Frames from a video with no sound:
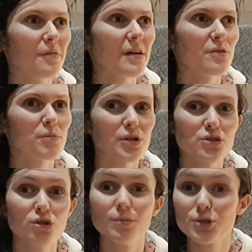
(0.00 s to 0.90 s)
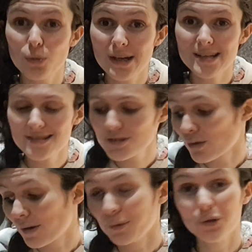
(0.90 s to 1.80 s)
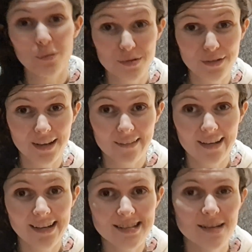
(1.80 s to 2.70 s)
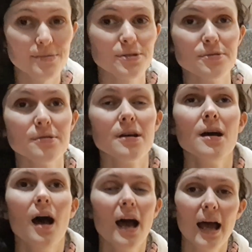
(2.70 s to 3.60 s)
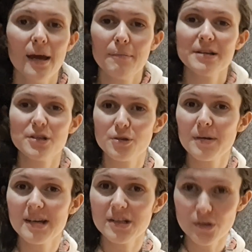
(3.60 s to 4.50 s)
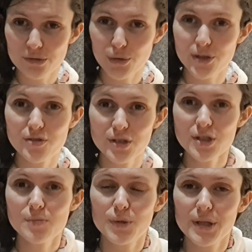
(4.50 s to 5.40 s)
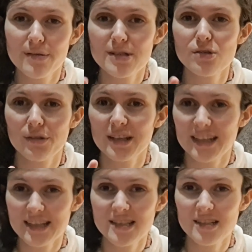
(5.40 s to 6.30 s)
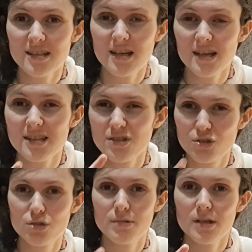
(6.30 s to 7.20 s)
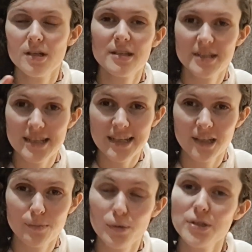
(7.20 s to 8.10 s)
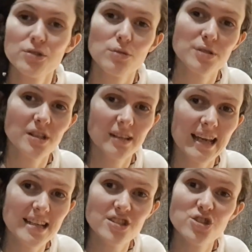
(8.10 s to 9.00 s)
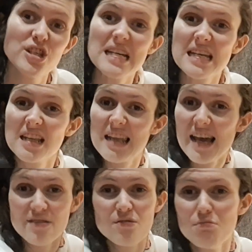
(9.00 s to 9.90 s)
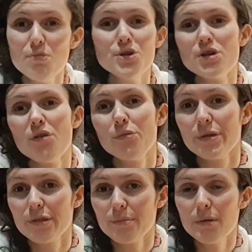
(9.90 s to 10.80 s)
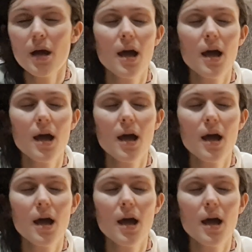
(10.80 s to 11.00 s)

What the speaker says: favourite body scrub twice, so I will not be running out of that anytime soon. I don't know about any other equestrians, but there is nothing nicer in summer than taking a body scrub to your legs and just taking a layer of mud off with them.